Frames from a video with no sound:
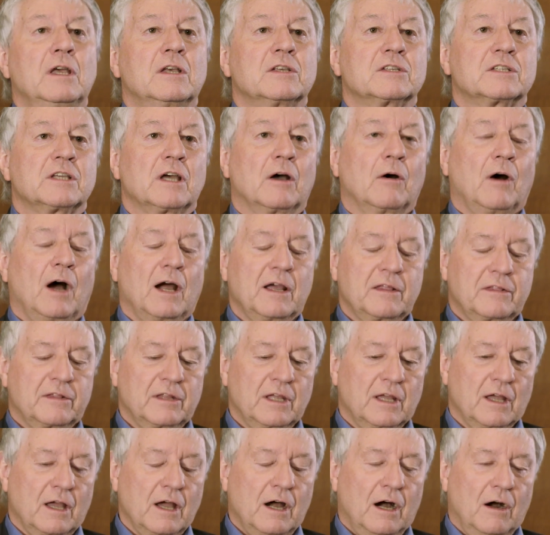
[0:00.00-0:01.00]
So I
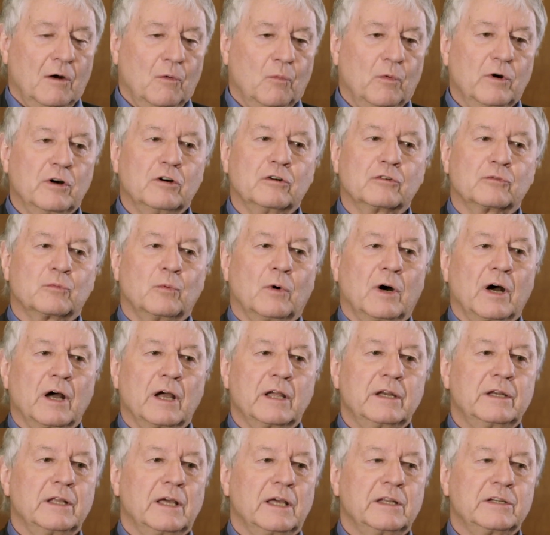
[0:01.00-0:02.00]
think our
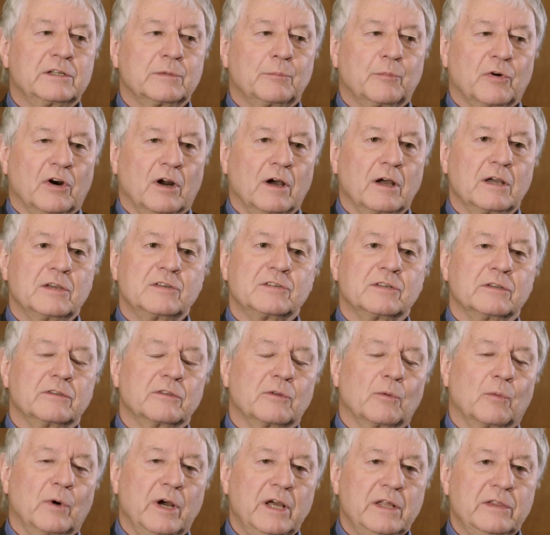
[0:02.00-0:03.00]
worldwide enterprise and
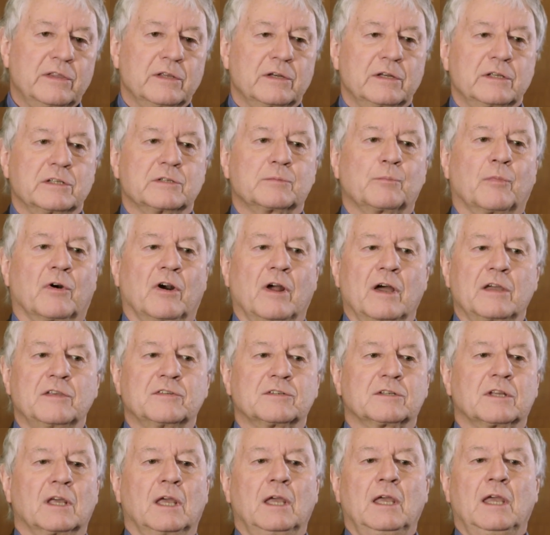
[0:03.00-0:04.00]
the way that it's
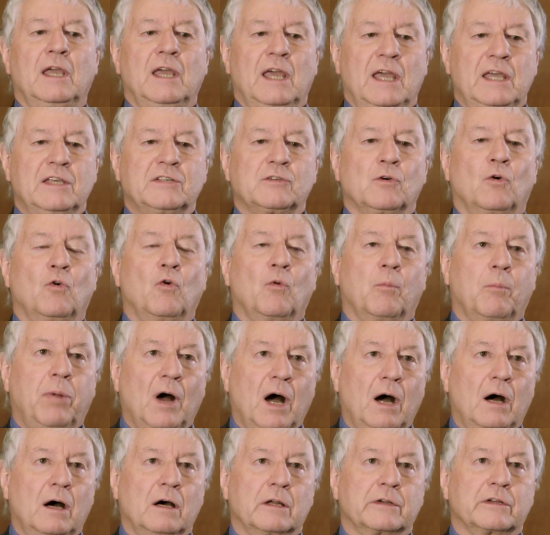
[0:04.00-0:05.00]
priced is all
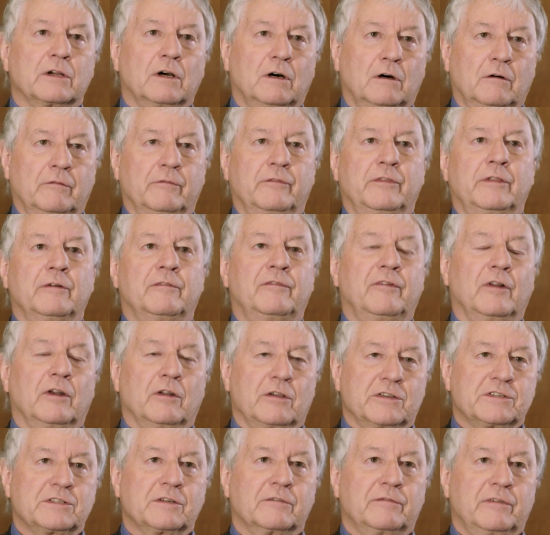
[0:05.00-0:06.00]
part of the
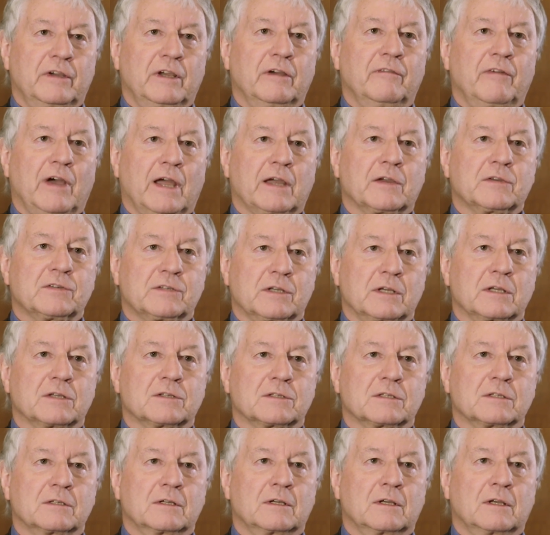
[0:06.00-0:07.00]
philosophy of
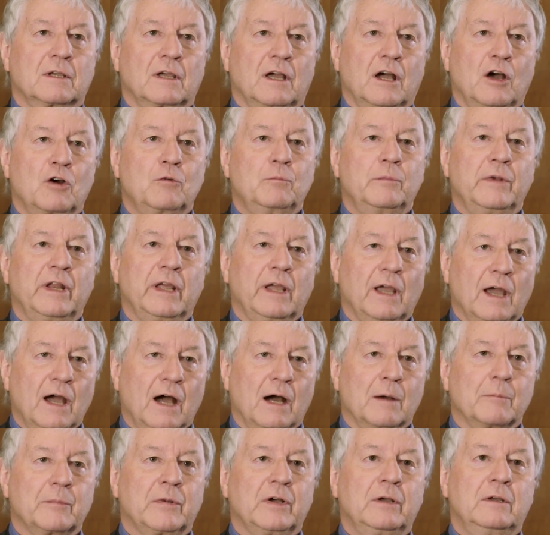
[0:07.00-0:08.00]
access, opening
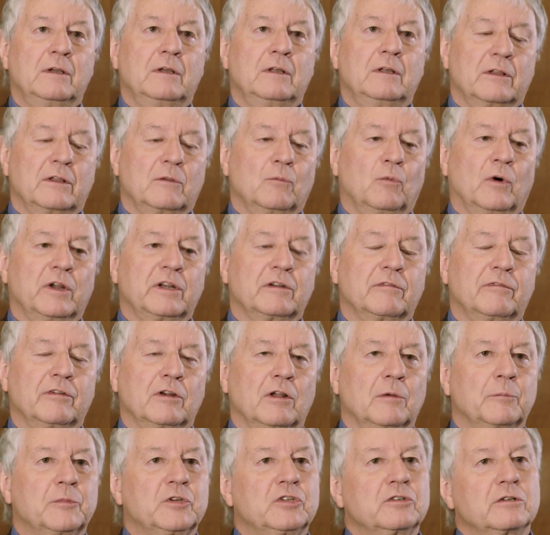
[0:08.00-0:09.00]
up
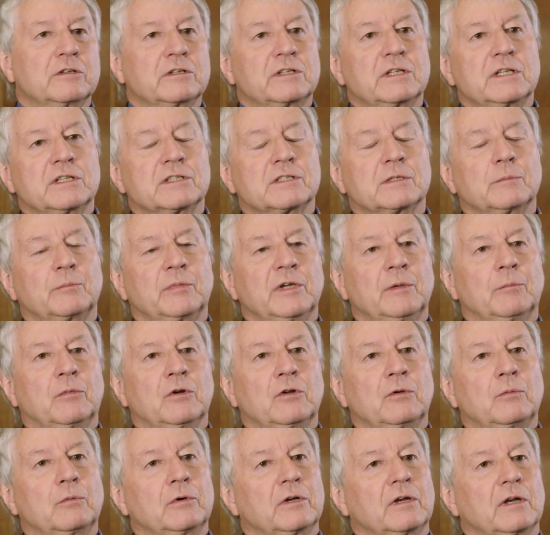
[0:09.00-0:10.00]
wonderful opportunities to
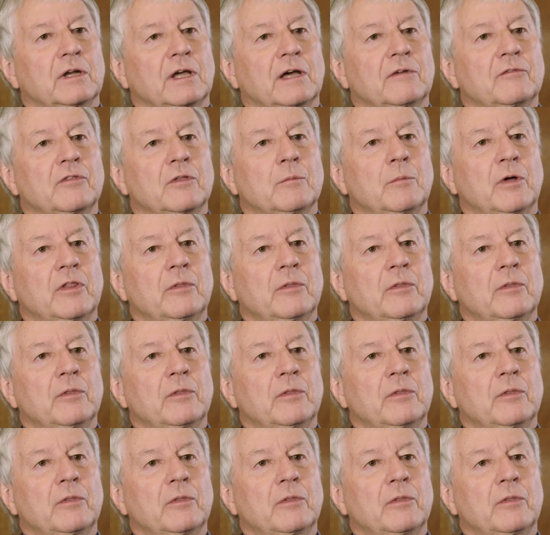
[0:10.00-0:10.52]
people who wouldn't have them